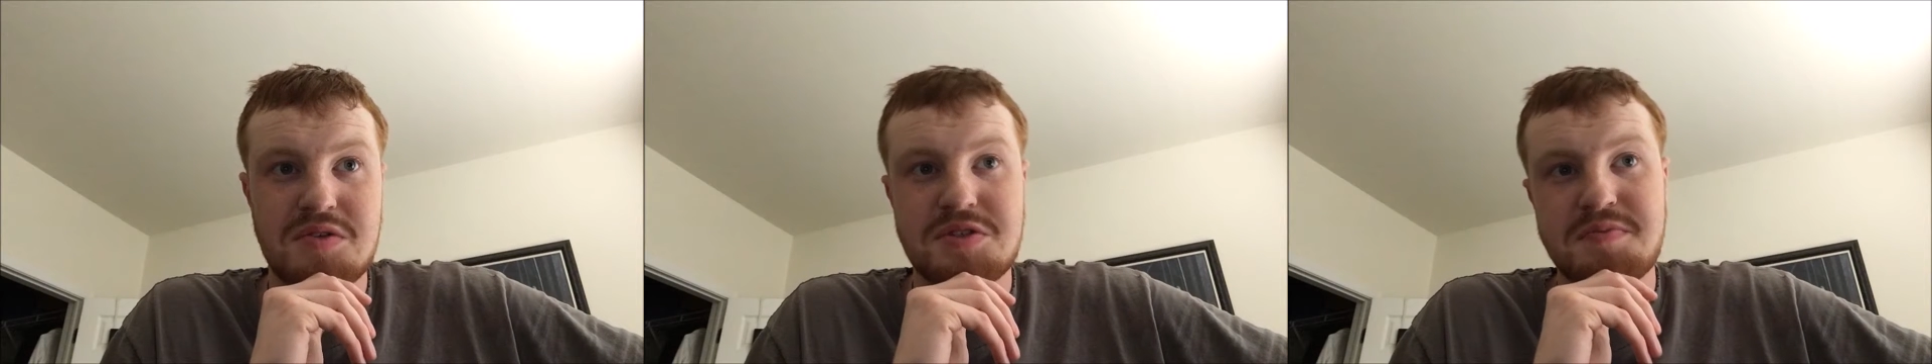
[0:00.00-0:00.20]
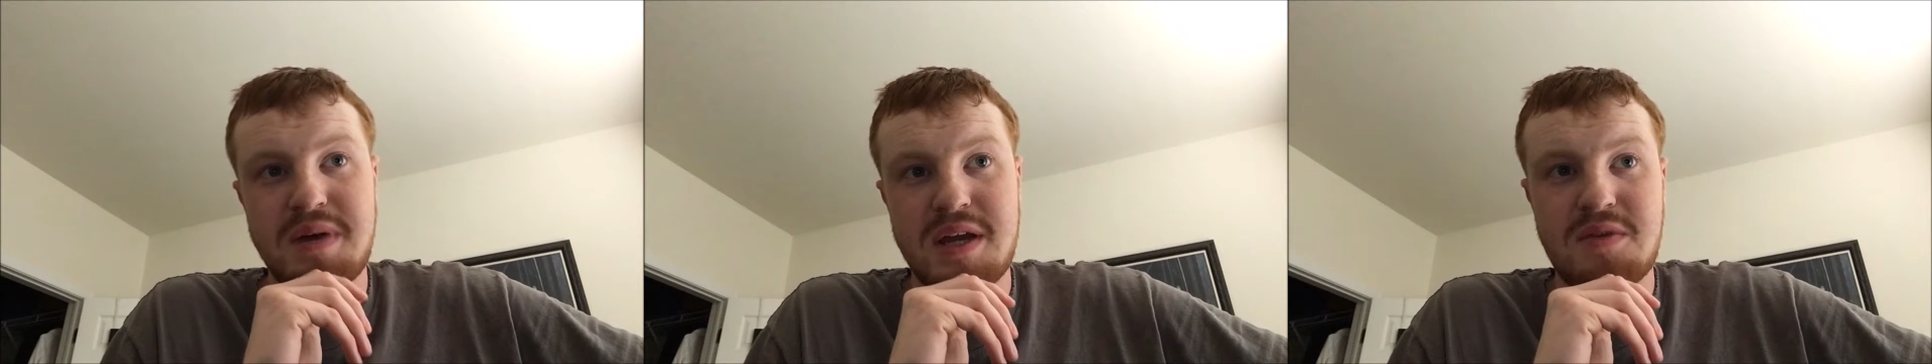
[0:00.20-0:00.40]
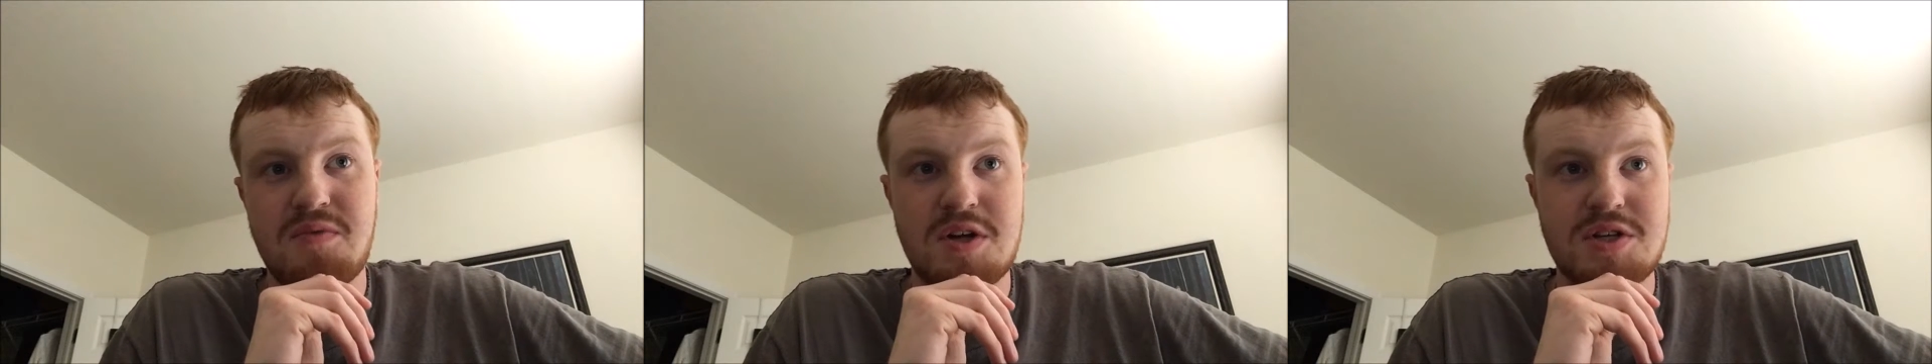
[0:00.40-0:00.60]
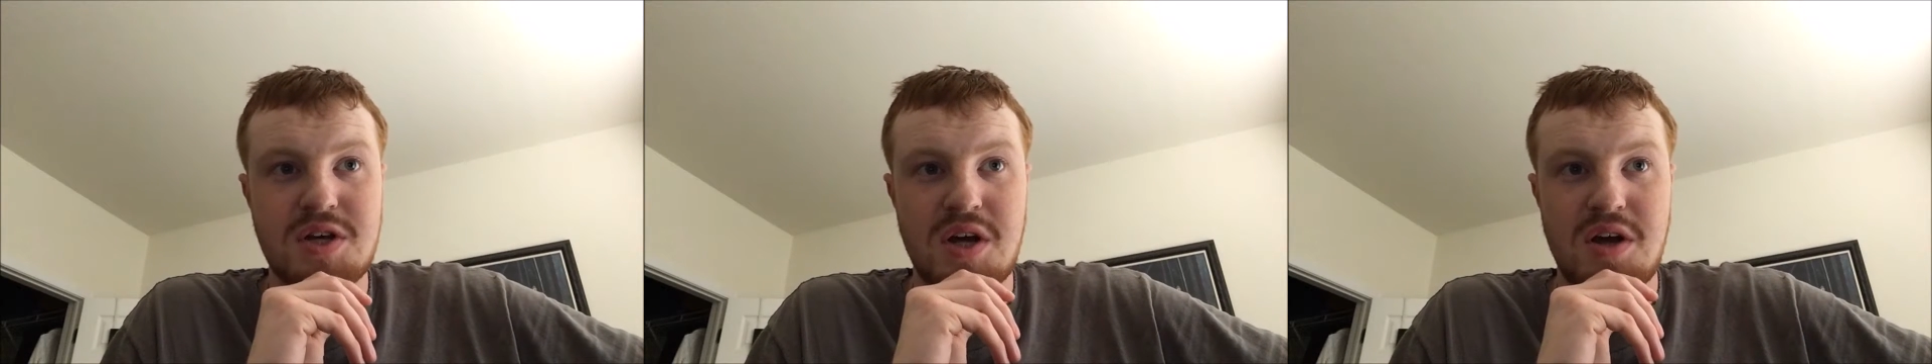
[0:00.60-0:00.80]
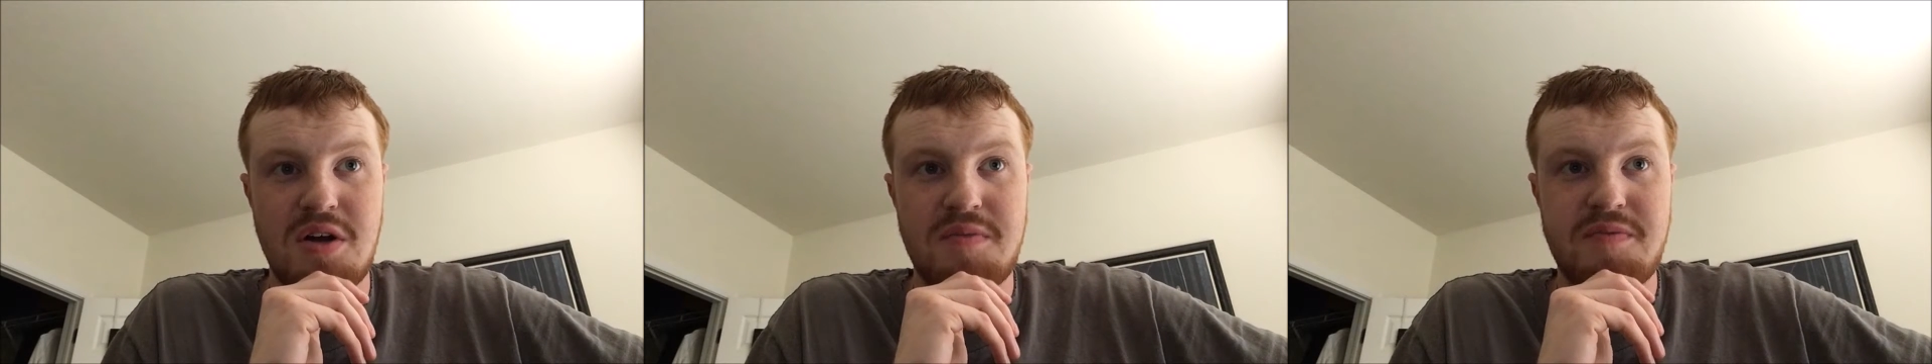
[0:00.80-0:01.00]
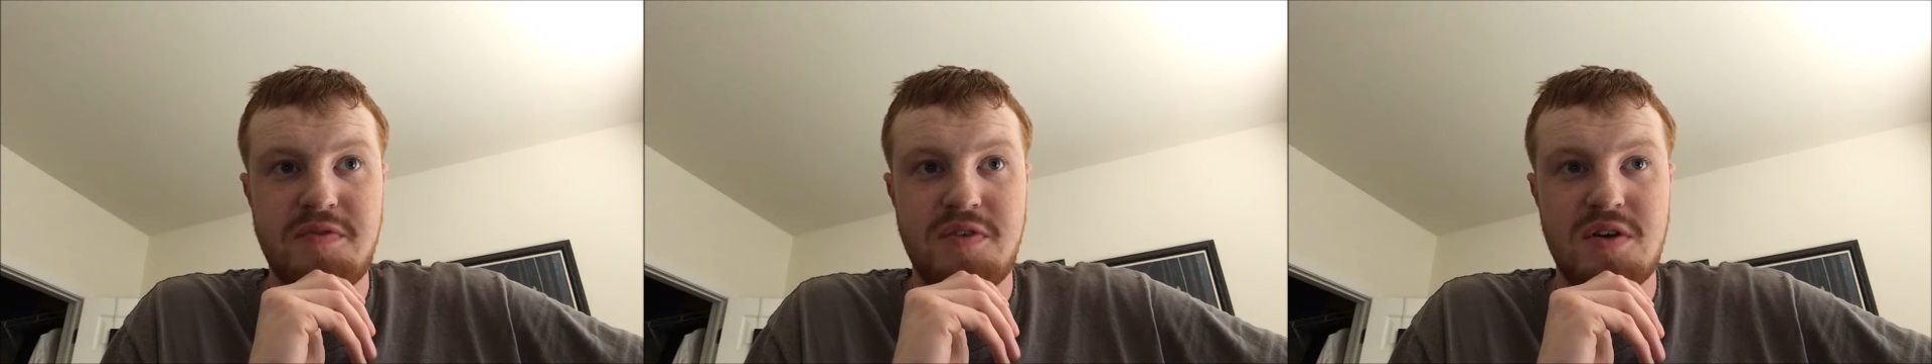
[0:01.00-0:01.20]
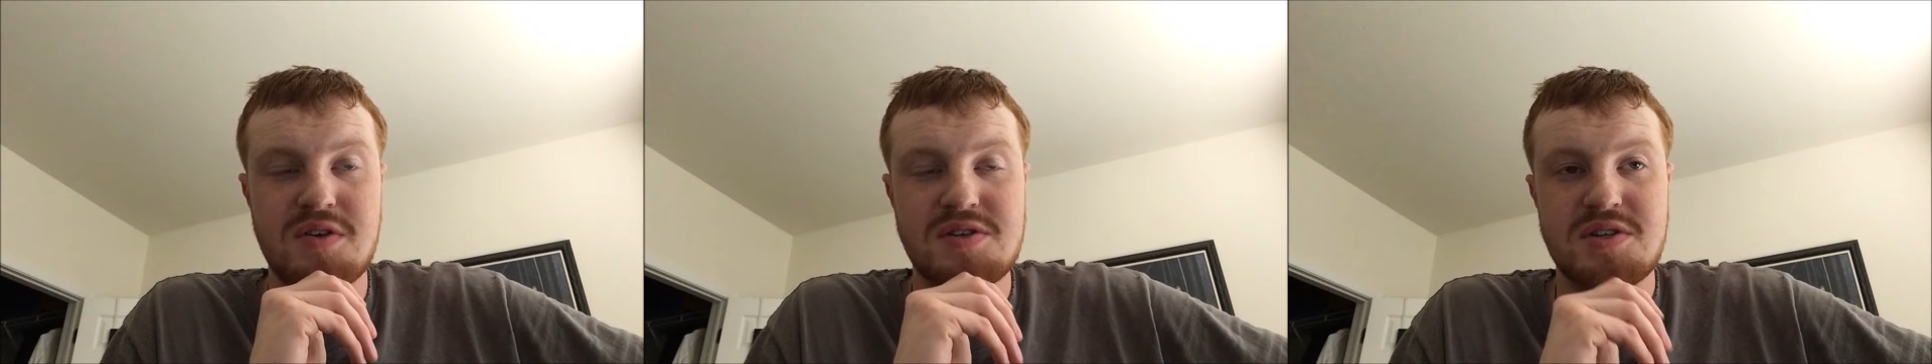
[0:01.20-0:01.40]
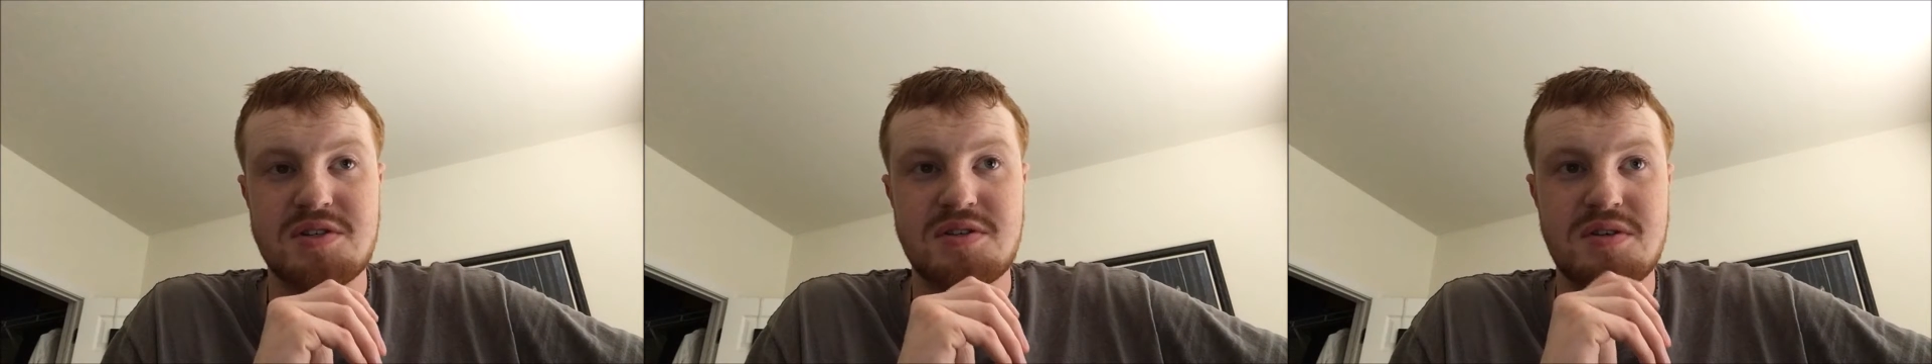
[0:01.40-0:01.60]
Spain and Russia are up
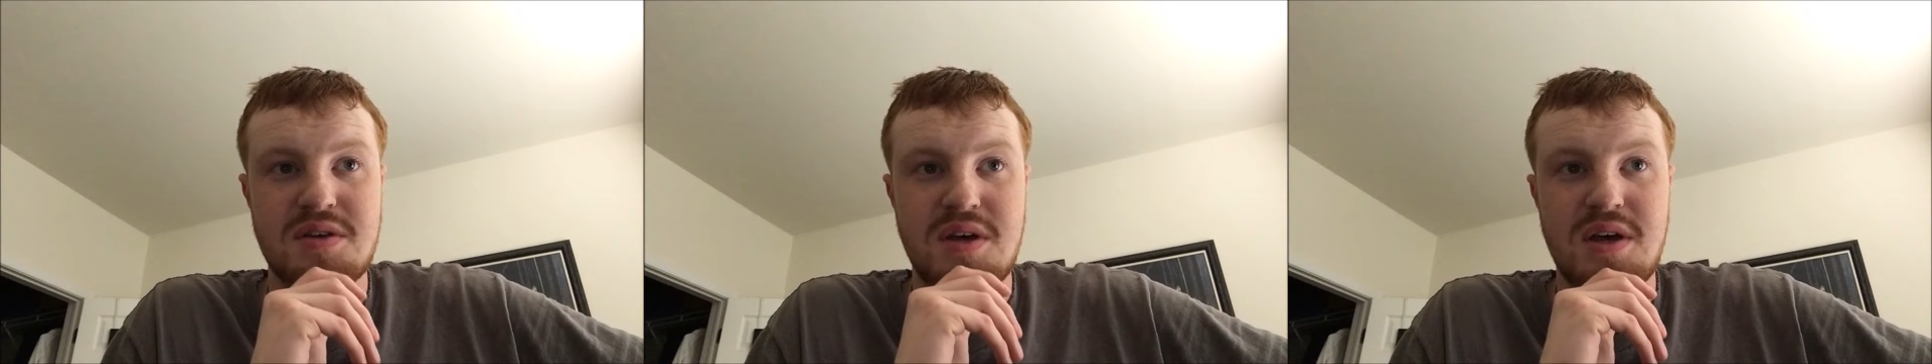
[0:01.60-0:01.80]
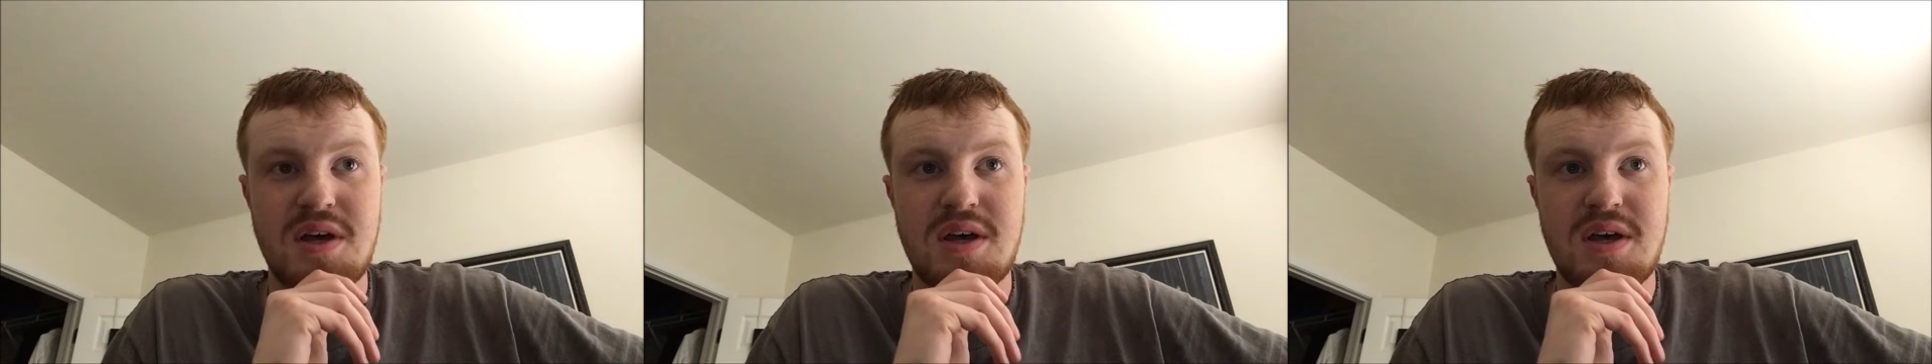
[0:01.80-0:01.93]
first.